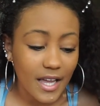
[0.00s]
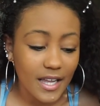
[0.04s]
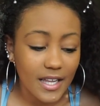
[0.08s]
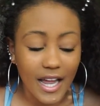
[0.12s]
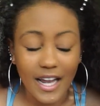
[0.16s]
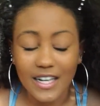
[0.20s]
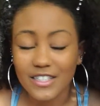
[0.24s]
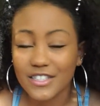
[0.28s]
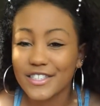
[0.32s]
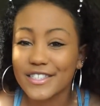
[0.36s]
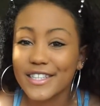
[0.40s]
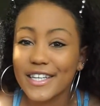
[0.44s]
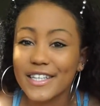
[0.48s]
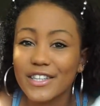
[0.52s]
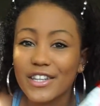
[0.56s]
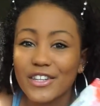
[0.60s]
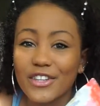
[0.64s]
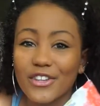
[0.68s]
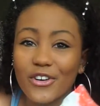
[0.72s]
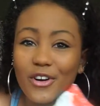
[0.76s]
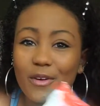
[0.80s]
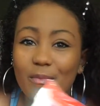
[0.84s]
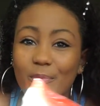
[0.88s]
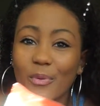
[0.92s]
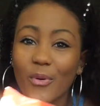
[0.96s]
I just think that
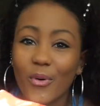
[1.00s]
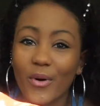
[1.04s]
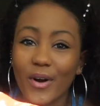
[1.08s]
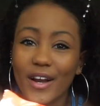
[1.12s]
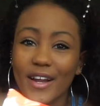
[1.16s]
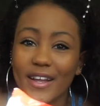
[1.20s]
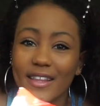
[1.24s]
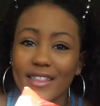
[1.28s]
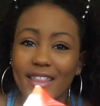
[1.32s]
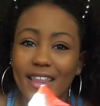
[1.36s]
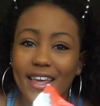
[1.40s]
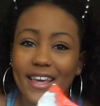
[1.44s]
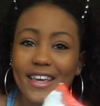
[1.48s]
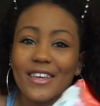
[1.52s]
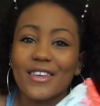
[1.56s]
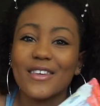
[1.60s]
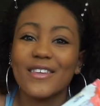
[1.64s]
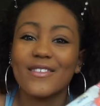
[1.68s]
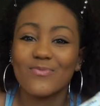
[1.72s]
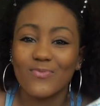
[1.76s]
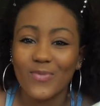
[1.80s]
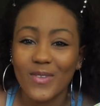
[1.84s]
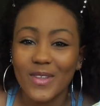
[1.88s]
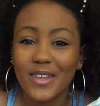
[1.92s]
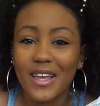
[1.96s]
they're important. Like,
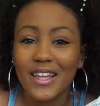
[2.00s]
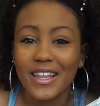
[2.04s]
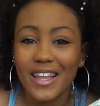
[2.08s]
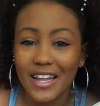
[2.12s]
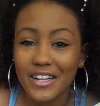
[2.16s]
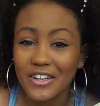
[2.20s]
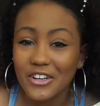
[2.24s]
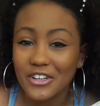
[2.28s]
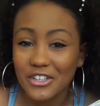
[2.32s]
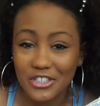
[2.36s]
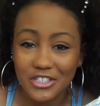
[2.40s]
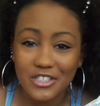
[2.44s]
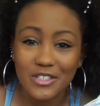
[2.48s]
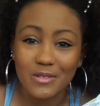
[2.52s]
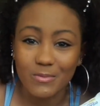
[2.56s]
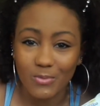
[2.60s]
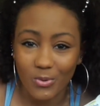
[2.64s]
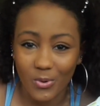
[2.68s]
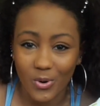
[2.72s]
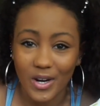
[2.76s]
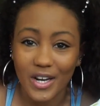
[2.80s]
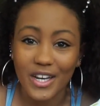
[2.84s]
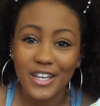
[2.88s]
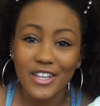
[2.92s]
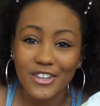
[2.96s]
they're just
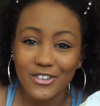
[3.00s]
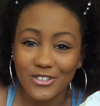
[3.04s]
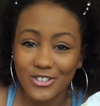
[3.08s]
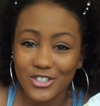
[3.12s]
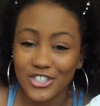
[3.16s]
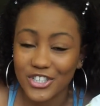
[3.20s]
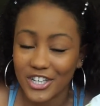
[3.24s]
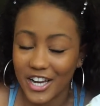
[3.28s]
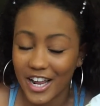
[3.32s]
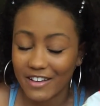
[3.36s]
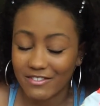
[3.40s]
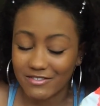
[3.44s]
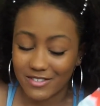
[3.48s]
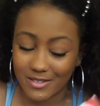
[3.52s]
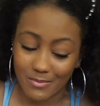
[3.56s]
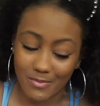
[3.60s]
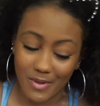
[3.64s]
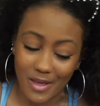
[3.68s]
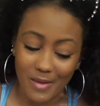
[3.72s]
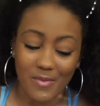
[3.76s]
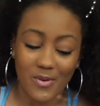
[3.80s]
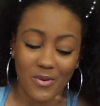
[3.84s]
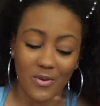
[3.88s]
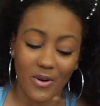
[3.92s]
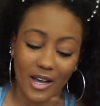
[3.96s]
important. You should have some
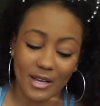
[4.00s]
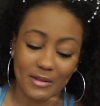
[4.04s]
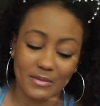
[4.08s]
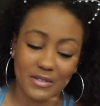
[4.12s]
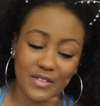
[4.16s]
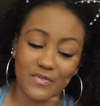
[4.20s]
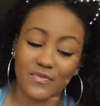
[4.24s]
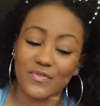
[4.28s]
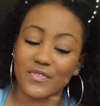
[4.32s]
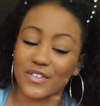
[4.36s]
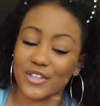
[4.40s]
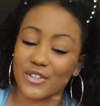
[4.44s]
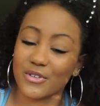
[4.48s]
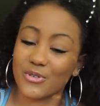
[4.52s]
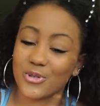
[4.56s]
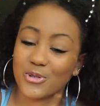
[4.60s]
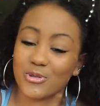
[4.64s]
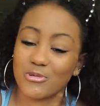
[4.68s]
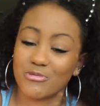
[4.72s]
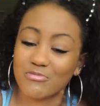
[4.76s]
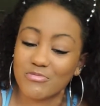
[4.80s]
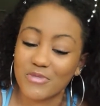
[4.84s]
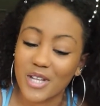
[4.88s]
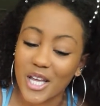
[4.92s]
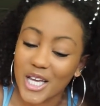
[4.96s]
baby wipes if you
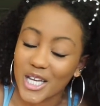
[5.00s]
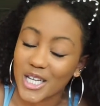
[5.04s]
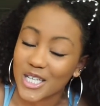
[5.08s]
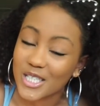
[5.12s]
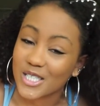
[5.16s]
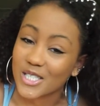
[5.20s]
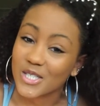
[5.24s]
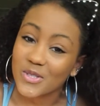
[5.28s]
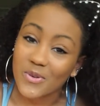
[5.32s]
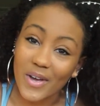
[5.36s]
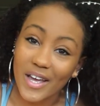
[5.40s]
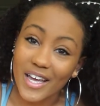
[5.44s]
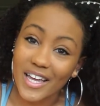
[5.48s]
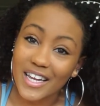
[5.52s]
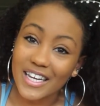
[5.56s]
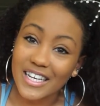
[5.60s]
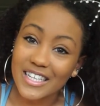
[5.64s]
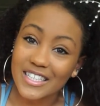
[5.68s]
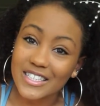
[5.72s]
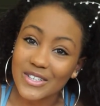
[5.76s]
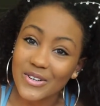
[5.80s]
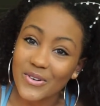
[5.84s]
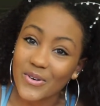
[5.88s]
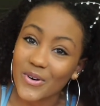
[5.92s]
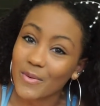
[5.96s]

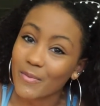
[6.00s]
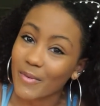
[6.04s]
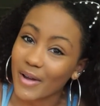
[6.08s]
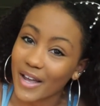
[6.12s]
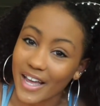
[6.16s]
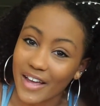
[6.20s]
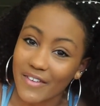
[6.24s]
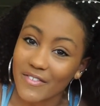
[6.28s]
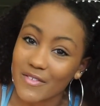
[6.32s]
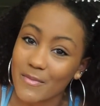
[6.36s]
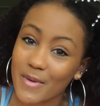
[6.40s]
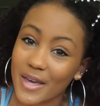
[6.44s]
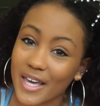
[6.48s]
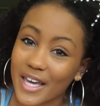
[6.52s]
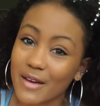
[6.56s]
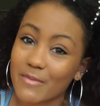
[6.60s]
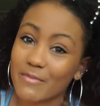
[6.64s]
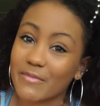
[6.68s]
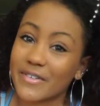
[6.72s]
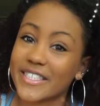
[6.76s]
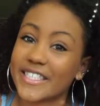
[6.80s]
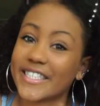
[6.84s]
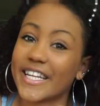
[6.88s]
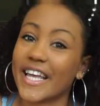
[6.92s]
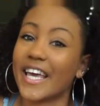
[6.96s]
sweat or might have a makeup
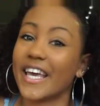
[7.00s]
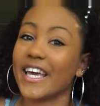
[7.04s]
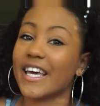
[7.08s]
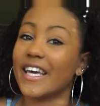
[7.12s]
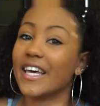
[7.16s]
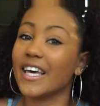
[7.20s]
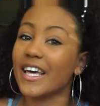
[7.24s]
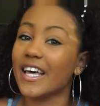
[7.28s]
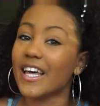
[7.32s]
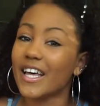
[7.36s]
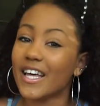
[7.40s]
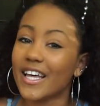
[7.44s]
mistake.